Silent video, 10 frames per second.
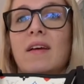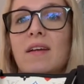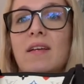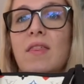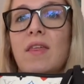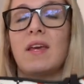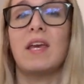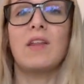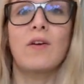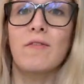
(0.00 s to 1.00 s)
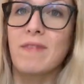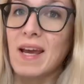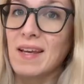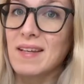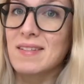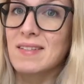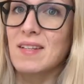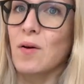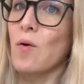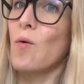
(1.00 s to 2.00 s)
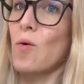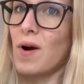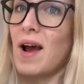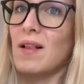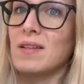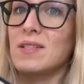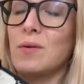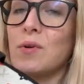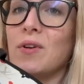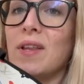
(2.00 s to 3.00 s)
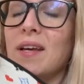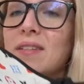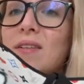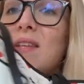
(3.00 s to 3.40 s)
you think either Vegas or Alice in Wonderland. So